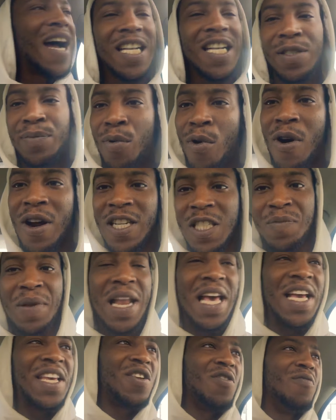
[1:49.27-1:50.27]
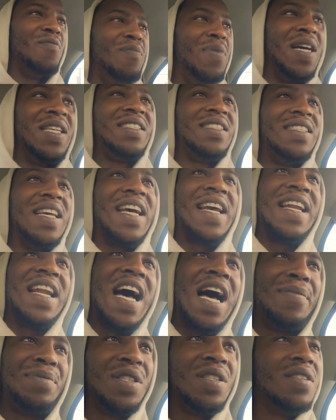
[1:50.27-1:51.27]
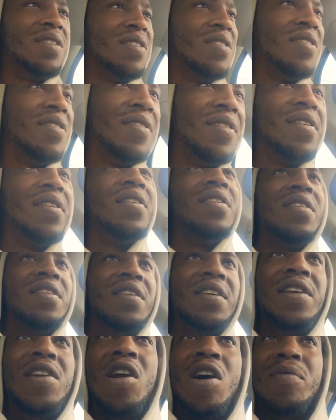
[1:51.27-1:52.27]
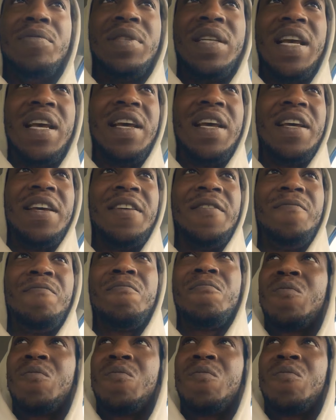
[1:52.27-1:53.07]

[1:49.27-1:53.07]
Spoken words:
Taj Boyd has been like your best second option. You know what I'm saying?